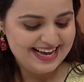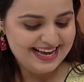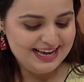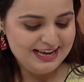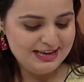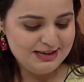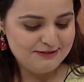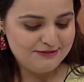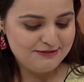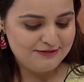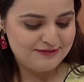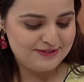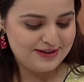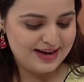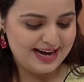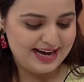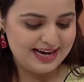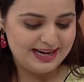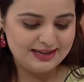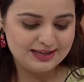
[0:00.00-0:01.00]
If
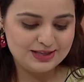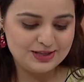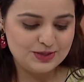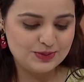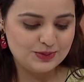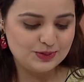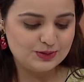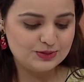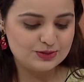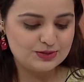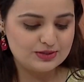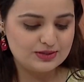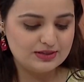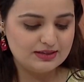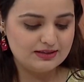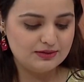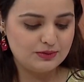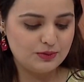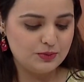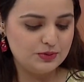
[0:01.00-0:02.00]
uh, you could
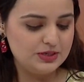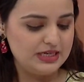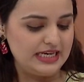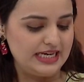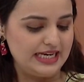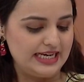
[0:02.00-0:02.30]
only